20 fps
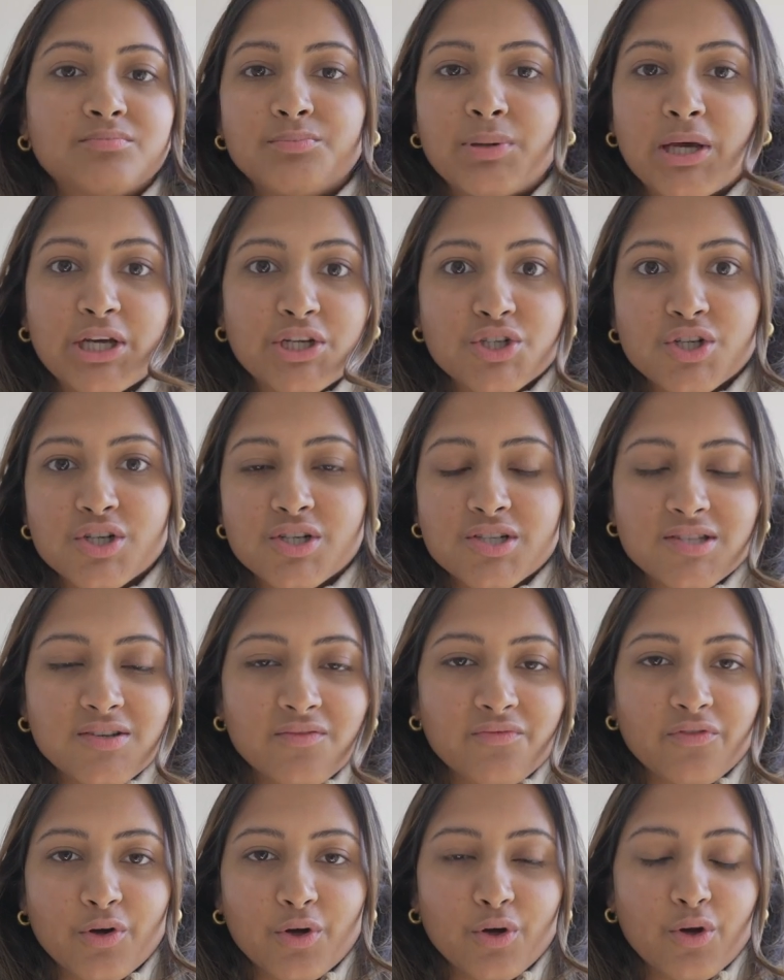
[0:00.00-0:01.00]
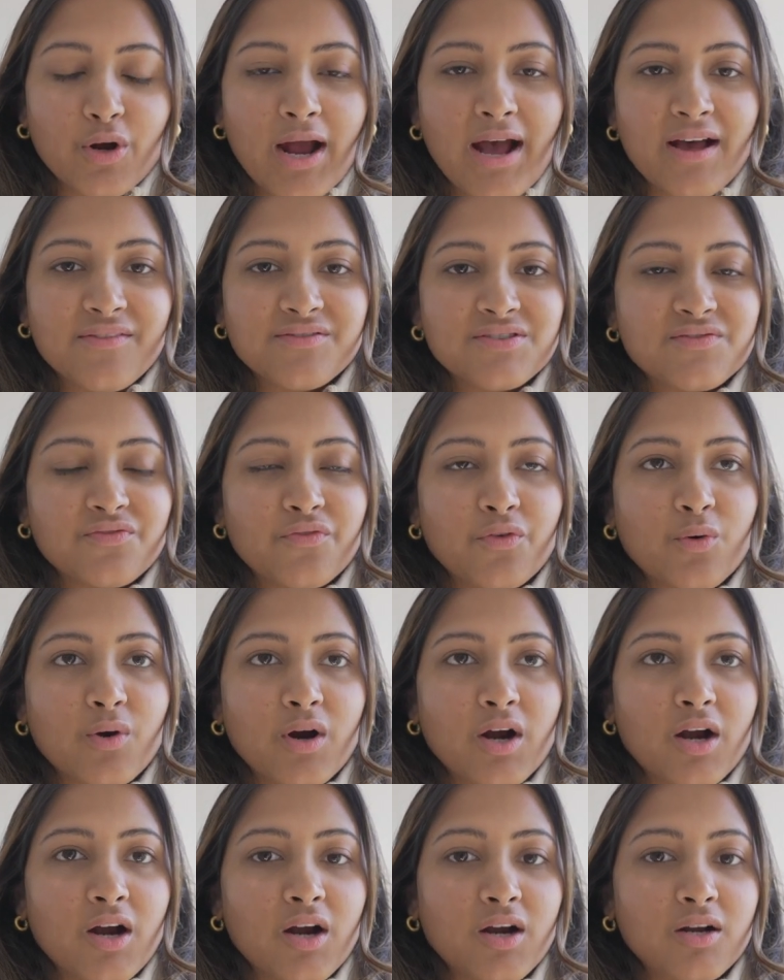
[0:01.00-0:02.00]
pictures and photographs
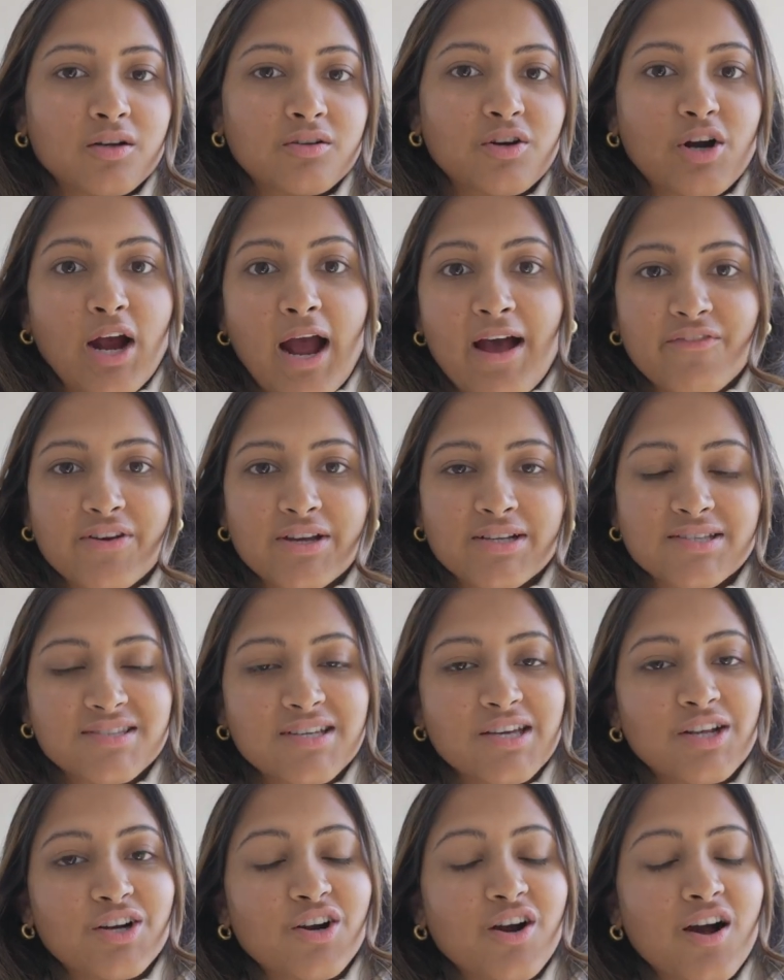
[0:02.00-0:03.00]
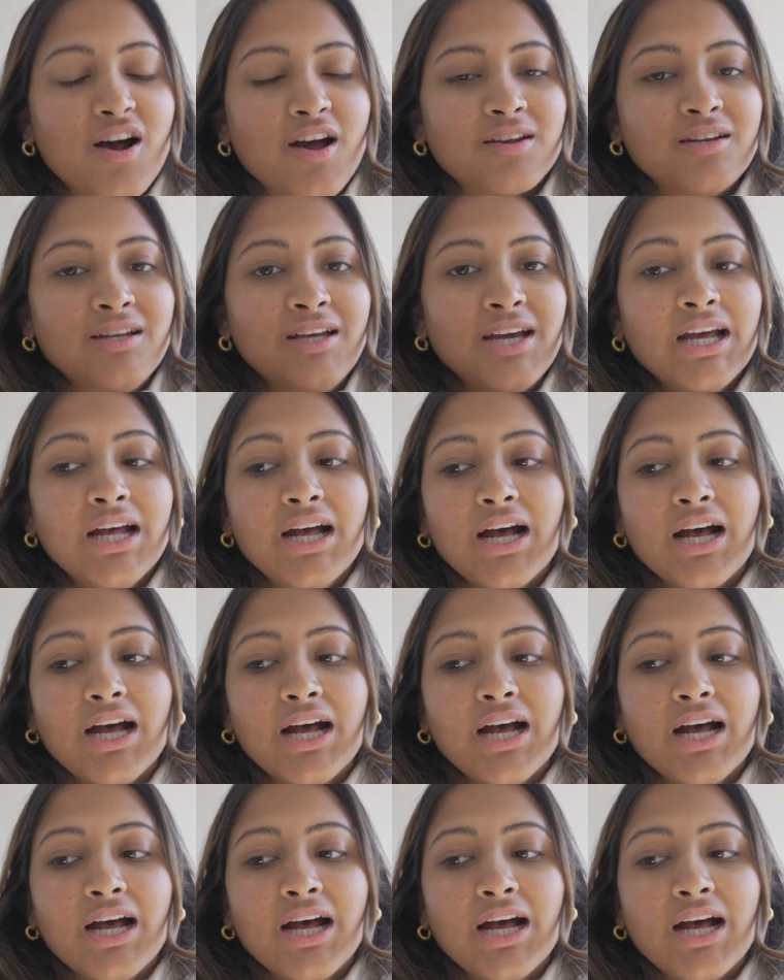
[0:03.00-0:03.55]
for graphics later on.